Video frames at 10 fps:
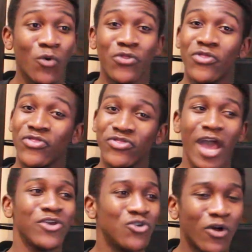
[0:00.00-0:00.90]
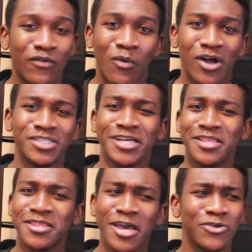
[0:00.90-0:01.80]
Thank you all for watching, and
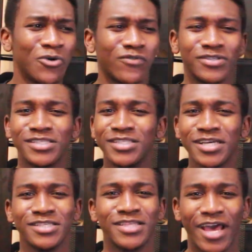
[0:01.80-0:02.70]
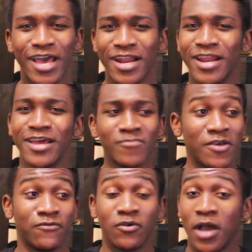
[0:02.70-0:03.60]
thank you all for sticking to the end.
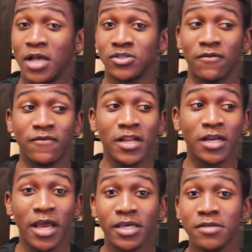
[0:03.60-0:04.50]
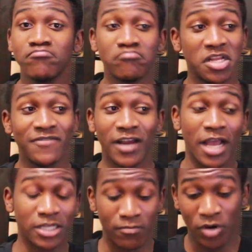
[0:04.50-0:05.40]
If you guys are feeling like it, leave a
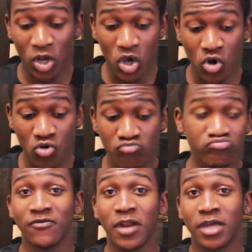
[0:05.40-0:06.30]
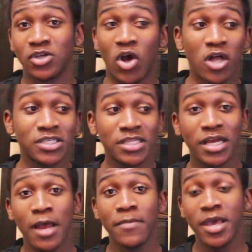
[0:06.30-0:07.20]
like down below. If you like the content
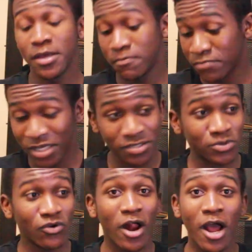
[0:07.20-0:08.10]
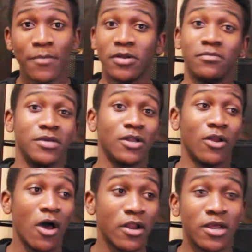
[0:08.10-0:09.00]
that I make, please subscribe. It'll mean a
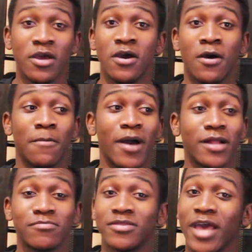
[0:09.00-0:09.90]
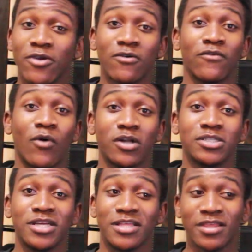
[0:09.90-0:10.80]
lot. But thank you all for watching.